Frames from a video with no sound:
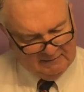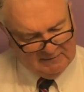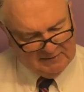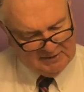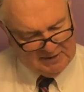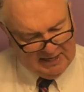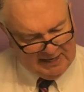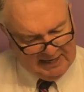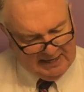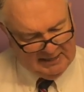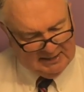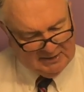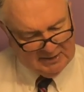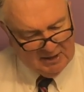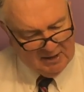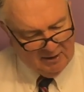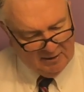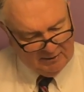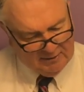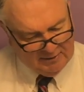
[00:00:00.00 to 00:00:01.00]
the saints,
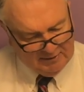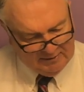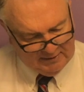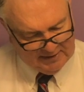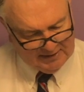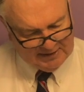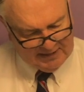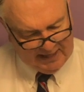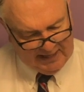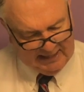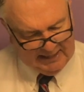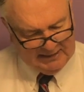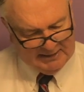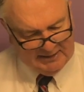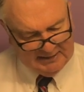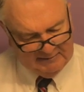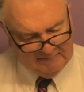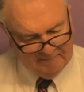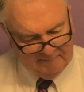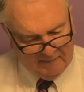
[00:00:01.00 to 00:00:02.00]
or to the saints.
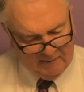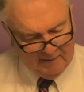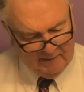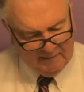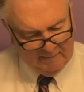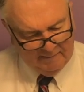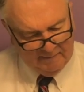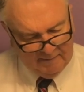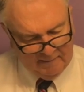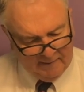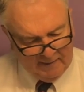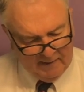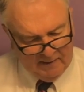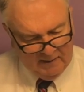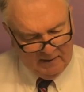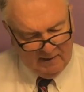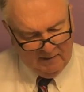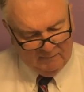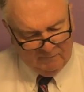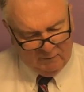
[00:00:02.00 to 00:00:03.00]

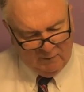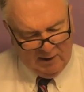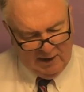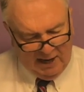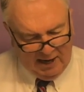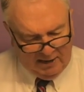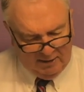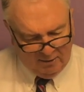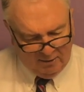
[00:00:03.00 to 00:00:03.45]
For I